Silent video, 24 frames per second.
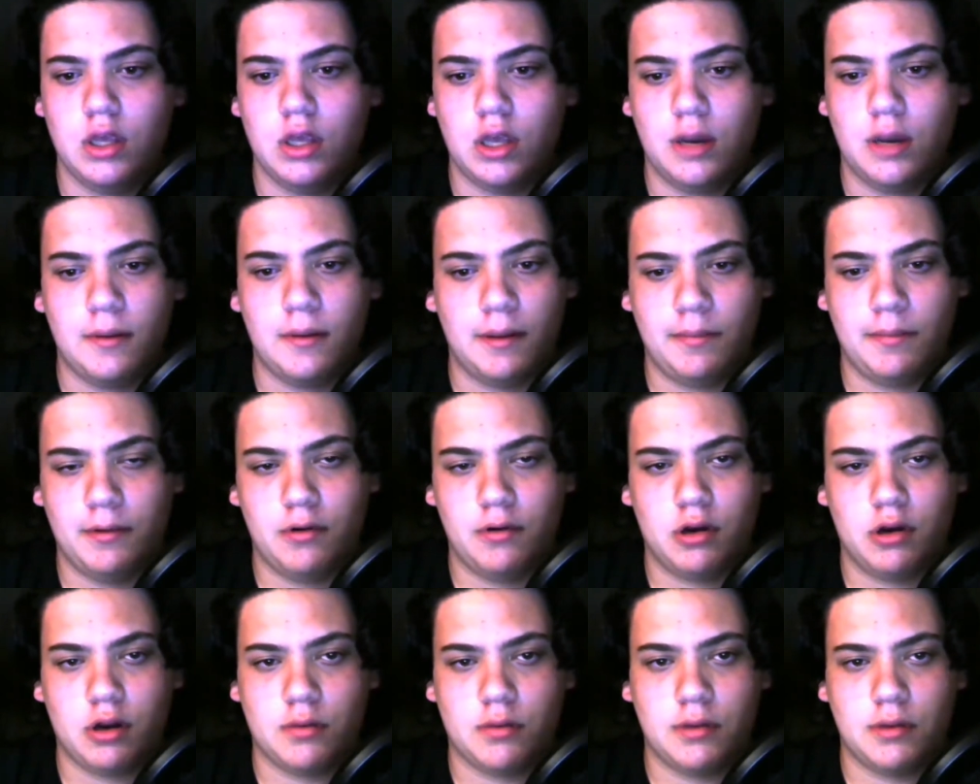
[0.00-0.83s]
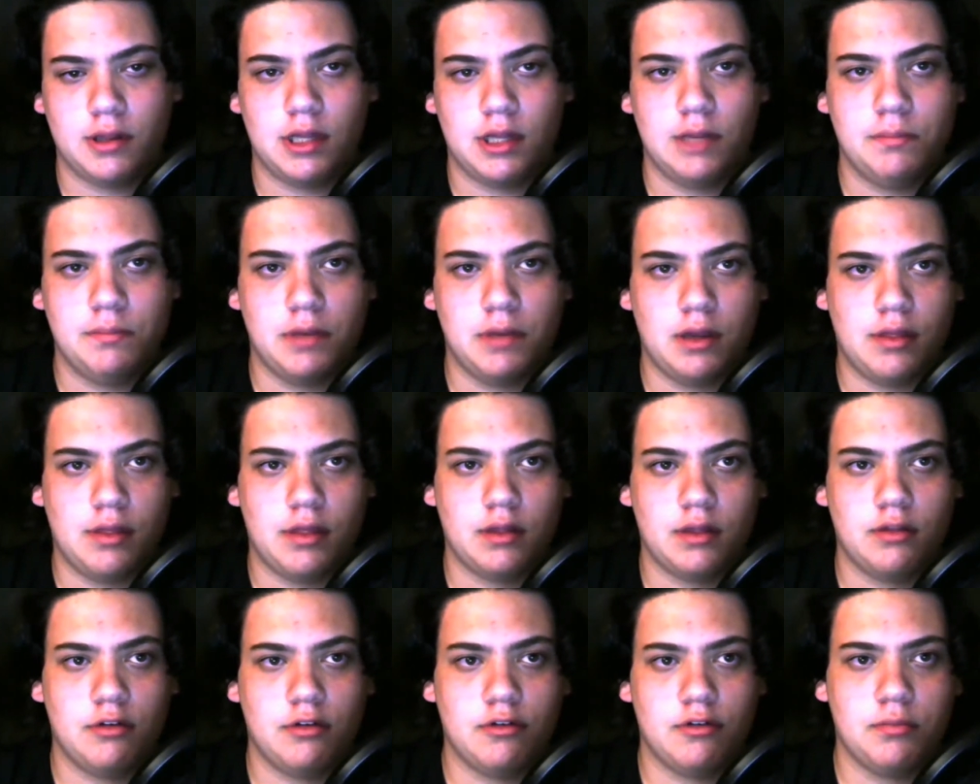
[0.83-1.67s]
I might be wrong about that, but I
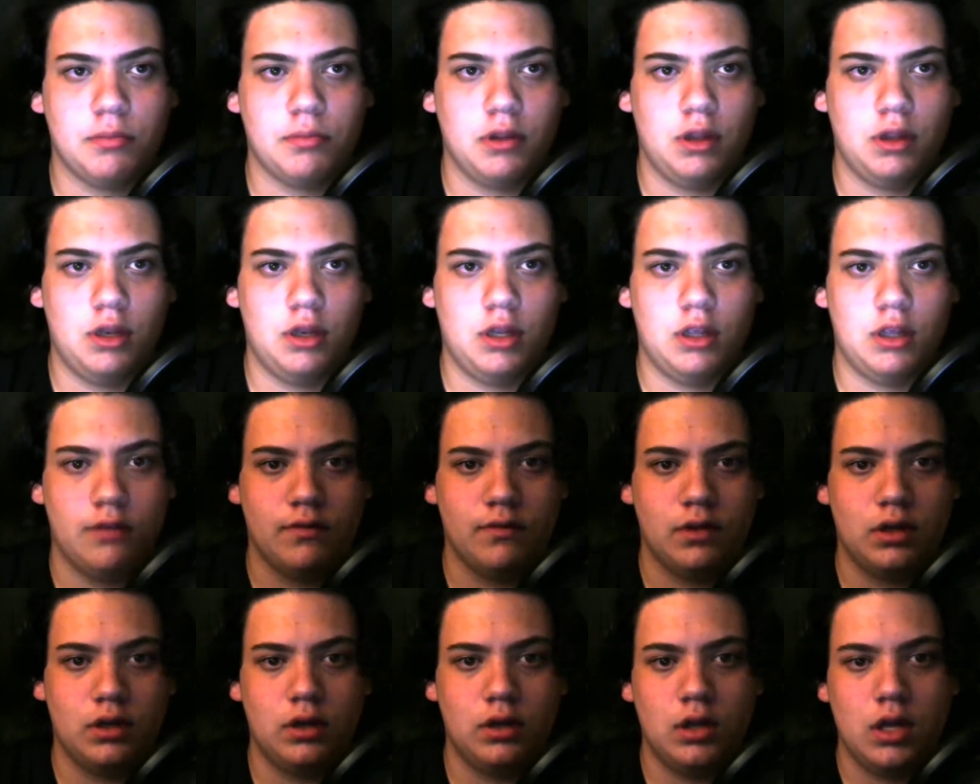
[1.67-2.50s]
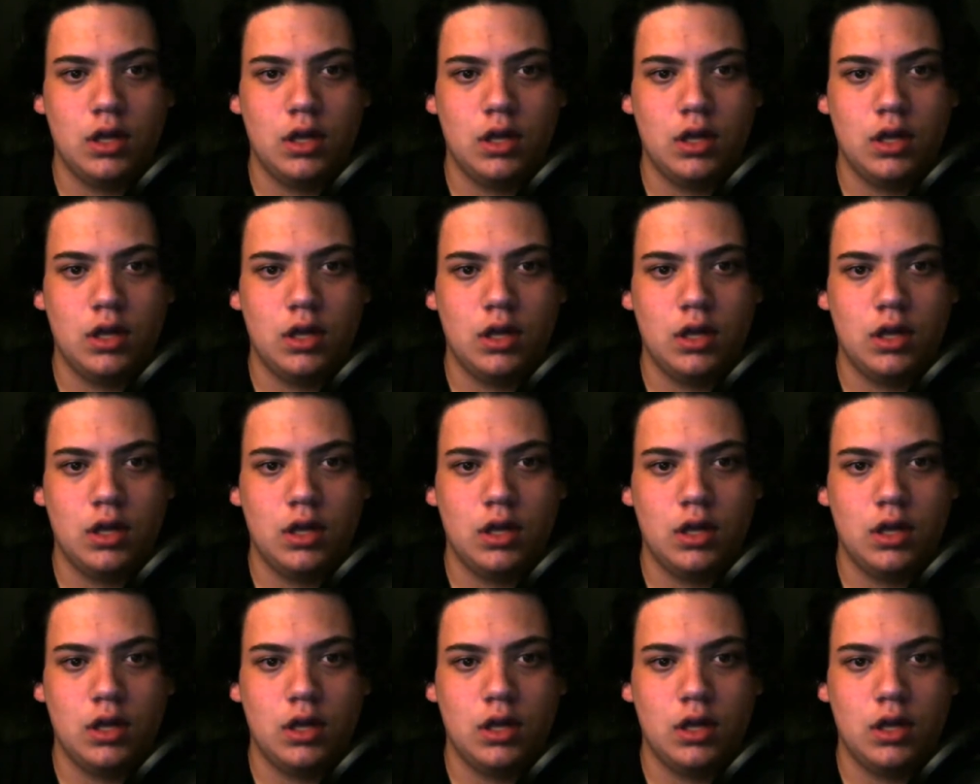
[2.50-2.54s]
think they're split even.